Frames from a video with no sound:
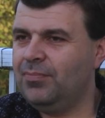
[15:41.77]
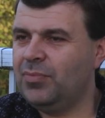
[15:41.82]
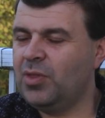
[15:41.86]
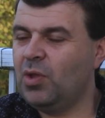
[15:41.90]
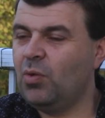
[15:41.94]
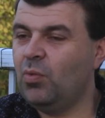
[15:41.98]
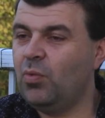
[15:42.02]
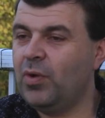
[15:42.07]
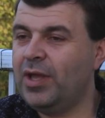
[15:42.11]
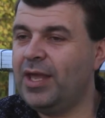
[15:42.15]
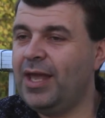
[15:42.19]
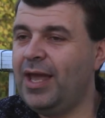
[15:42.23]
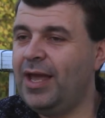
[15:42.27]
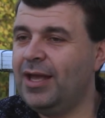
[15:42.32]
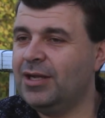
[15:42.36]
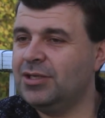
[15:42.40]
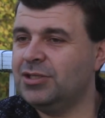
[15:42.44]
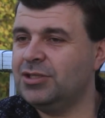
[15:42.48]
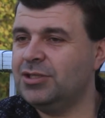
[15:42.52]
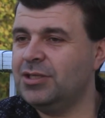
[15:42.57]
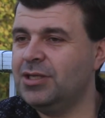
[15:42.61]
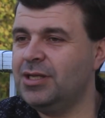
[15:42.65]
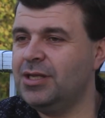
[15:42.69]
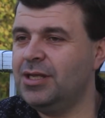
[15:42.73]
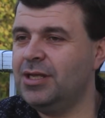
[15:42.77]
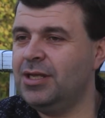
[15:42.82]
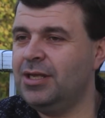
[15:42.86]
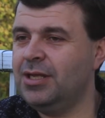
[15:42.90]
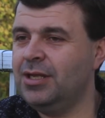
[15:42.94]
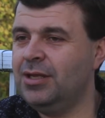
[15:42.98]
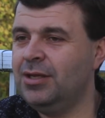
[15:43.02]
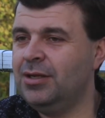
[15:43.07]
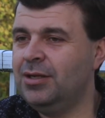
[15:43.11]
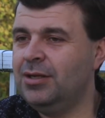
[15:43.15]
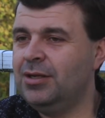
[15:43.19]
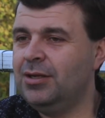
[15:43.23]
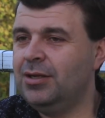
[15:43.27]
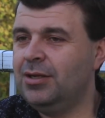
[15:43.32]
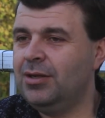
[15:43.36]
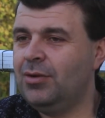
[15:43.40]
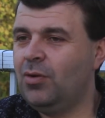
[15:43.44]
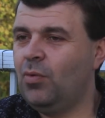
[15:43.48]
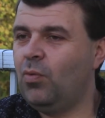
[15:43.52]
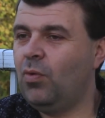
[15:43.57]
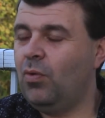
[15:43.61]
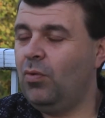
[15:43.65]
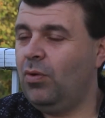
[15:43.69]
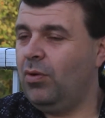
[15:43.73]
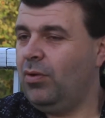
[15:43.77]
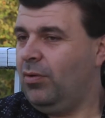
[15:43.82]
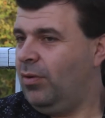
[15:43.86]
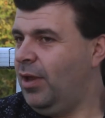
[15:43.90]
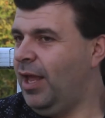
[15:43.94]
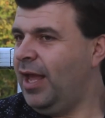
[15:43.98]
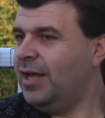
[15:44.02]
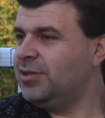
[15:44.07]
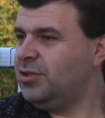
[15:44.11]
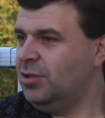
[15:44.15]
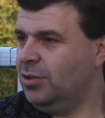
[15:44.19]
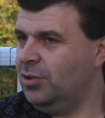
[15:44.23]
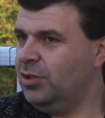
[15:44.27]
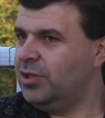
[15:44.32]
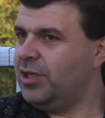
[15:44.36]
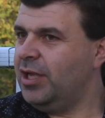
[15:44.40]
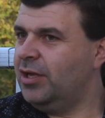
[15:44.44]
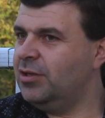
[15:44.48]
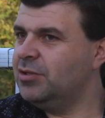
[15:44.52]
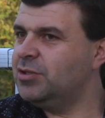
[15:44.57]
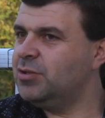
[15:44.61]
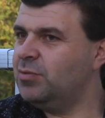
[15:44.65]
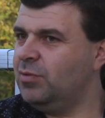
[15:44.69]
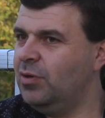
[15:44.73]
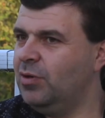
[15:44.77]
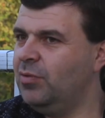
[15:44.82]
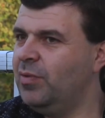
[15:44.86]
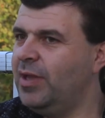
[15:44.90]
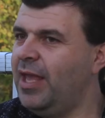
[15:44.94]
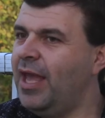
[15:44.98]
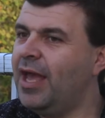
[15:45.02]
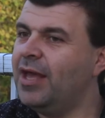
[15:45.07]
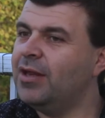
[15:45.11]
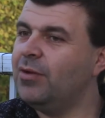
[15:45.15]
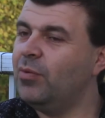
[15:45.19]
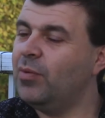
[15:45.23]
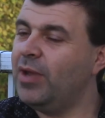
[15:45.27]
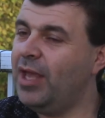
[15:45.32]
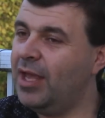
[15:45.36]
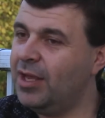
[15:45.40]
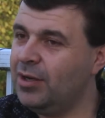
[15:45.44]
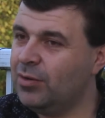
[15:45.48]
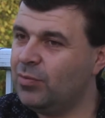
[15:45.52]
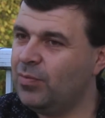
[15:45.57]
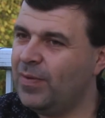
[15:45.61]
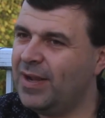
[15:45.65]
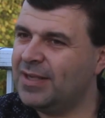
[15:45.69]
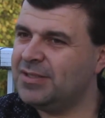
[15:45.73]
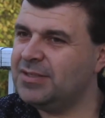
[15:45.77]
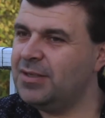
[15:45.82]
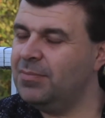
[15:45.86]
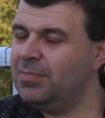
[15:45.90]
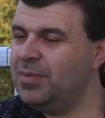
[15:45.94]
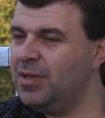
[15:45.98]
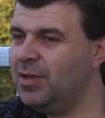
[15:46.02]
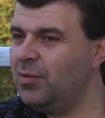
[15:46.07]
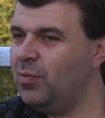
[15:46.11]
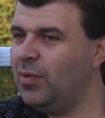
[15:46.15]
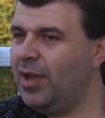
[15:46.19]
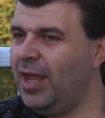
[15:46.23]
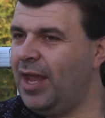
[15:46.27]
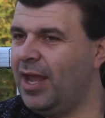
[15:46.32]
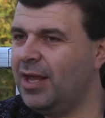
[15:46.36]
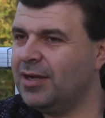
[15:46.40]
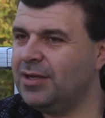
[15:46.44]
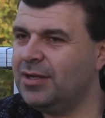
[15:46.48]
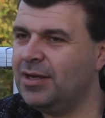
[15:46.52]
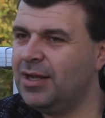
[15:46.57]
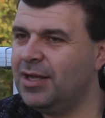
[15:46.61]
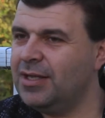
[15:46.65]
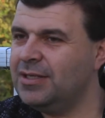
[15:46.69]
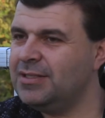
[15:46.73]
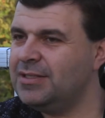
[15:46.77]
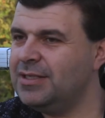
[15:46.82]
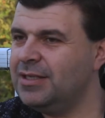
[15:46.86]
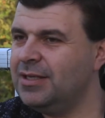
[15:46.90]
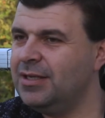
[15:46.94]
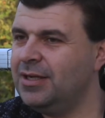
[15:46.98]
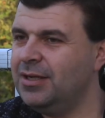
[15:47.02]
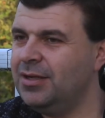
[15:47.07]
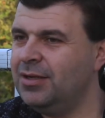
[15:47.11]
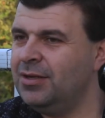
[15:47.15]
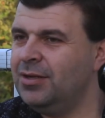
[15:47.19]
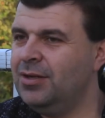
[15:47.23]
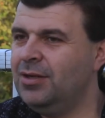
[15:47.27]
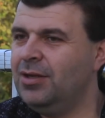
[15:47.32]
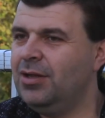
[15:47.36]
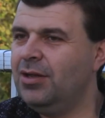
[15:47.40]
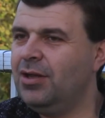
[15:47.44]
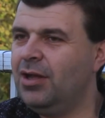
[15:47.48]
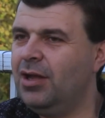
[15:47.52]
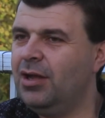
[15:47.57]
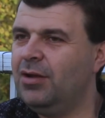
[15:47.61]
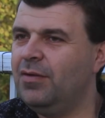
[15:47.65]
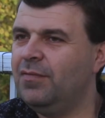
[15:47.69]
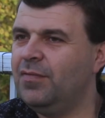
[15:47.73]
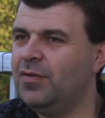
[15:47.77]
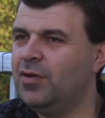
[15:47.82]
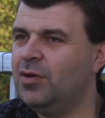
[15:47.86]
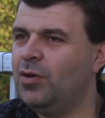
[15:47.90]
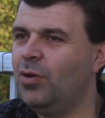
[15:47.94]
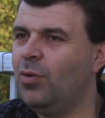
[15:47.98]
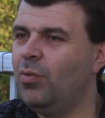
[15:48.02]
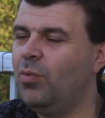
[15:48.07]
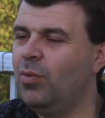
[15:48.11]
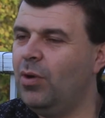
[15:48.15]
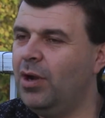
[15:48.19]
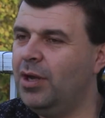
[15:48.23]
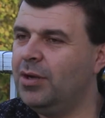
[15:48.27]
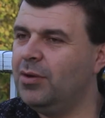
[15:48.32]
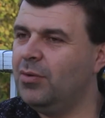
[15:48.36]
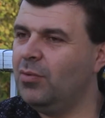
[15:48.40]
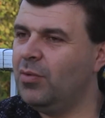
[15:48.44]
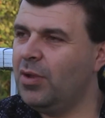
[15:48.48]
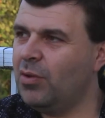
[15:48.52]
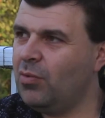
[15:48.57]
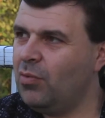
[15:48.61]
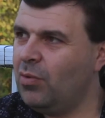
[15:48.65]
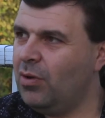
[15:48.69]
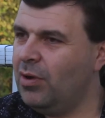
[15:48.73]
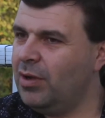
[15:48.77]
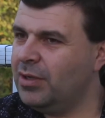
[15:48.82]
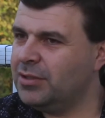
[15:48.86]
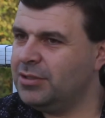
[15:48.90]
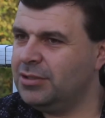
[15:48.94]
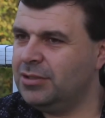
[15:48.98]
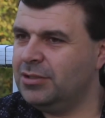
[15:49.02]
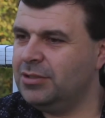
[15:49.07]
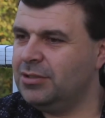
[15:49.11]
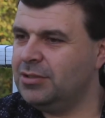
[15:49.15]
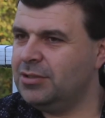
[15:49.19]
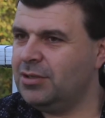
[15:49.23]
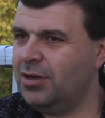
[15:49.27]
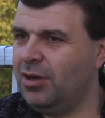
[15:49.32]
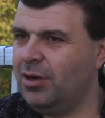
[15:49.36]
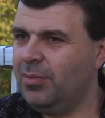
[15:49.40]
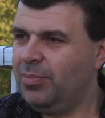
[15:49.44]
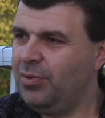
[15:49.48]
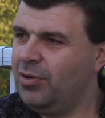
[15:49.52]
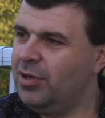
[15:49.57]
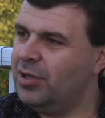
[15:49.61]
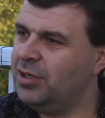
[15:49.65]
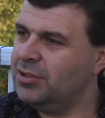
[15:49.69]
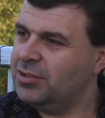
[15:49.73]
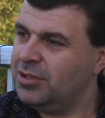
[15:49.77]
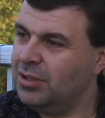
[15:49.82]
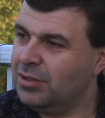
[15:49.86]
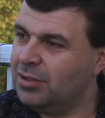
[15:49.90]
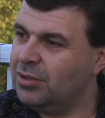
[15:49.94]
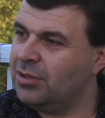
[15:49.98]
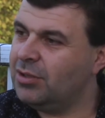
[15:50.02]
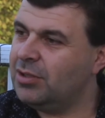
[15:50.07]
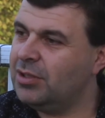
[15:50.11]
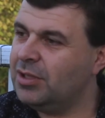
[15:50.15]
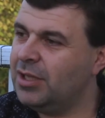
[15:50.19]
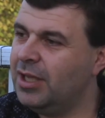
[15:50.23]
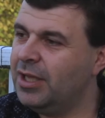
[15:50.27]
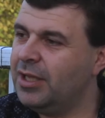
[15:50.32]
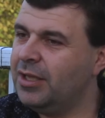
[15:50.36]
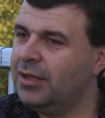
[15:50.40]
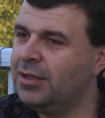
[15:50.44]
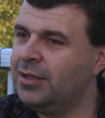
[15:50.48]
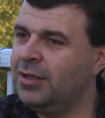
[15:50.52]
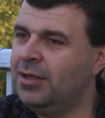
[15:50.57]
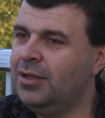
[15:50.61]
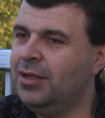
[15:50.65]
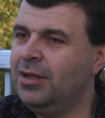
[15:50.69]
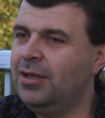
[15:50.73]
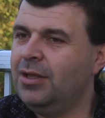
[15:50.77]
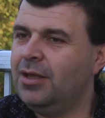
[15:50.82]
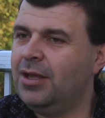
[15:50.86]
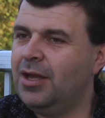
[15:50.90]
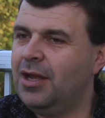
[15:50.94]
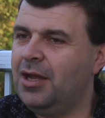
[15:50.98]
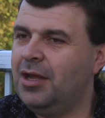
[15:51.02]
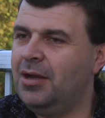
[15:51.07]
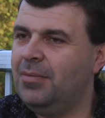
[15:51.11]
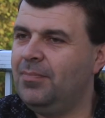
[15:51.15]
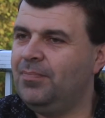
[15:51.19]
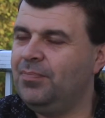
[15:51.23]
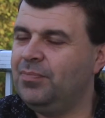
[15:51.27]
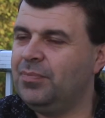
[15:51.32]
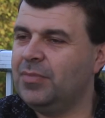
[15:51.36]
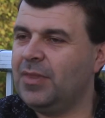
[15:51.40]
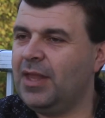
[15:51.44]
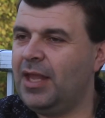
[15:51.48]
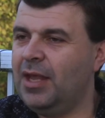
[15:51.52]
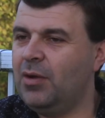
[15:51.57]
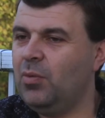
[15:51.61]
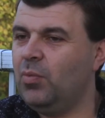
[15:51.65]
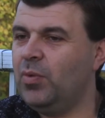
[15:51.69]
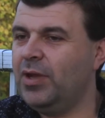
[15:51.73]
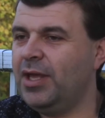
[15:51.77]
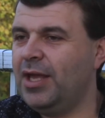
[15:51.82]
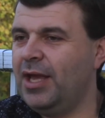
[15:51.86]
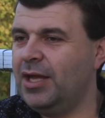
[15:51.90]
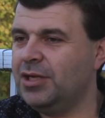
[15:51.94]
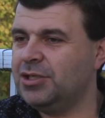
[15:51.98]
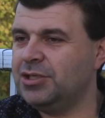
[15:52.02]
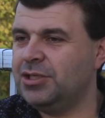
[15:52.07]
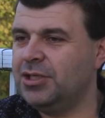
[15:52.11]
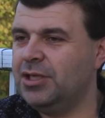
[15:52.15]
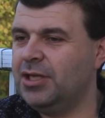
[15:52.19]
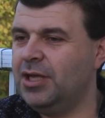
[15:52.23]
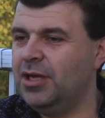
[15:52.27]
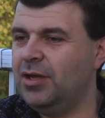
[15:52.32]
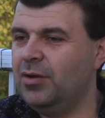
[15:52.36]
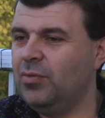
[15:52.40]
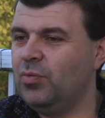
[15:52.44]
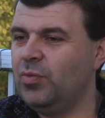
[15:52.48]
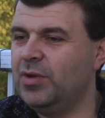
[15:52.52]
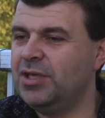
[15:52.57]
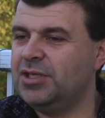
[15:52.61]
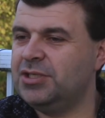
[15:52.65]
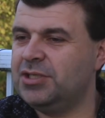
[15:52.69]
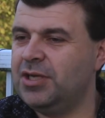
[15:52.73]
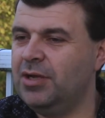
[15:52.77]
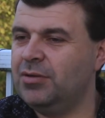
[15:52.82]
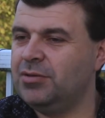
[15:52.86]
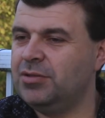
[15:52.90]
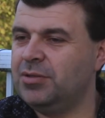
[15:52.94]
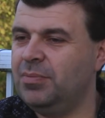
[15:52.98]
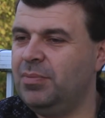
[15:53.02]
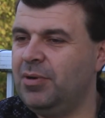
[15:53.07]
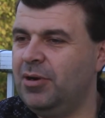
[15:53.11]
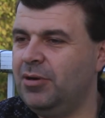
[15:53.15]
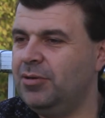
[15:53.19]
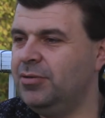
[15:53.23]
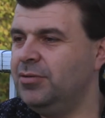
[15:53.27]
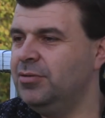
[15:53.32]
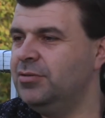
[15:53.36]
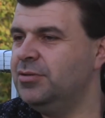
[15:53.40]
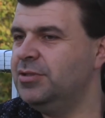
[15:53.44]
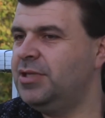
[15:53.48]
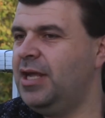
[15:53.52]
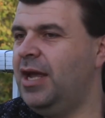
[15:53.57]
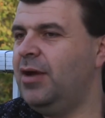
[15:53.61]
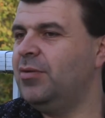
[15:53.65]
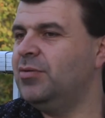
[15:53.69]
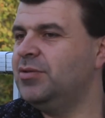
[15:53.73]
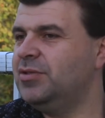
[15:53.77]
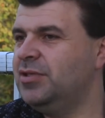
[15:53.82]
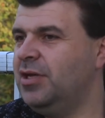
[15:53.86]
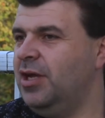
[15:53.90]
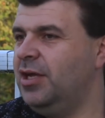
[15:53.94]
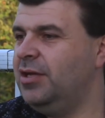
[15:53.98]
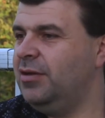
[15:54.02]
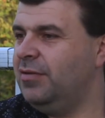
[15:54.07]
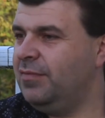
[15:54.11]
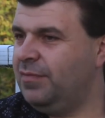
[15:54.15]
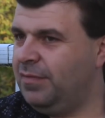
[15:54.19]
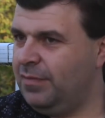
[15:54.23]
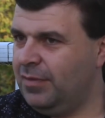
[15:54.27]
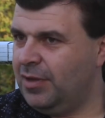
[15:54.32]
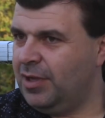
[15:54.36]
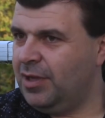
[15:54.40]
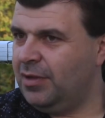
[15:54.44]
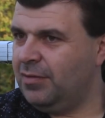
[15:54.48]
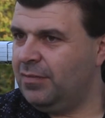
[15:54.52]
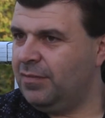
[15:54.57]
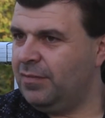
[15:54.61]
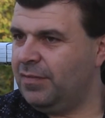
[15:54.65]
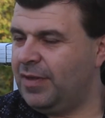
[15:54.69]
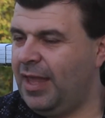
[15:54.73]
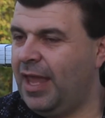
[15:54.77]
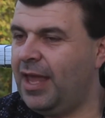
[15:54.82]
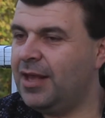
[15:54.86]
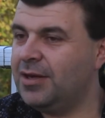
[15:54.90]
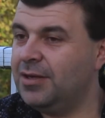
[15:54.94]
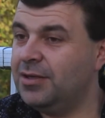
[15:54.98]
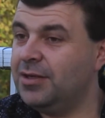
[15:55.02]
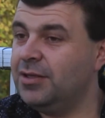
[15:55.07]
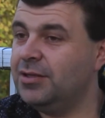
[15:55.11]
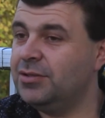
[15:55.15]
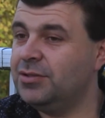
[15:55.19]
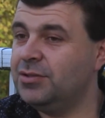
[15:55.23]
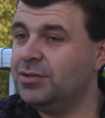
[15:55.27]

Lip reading: we actually had to look elsewhere. We had a recipe. We had an idea of what we wanted our product to look like. And we actually reached out to partners outside of Canada.